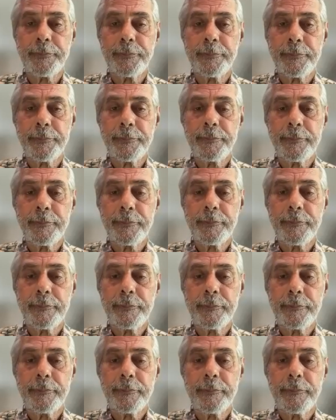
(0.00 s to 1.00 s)

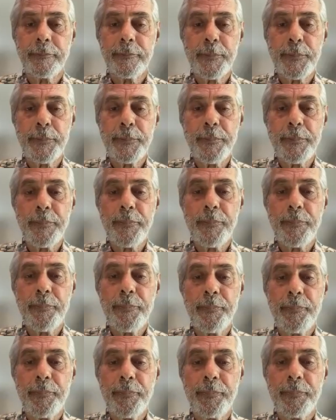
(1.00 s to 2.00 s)

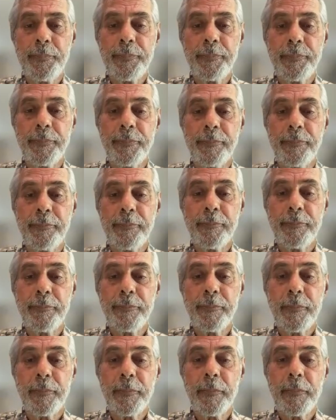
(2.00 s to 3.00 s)
[no speech]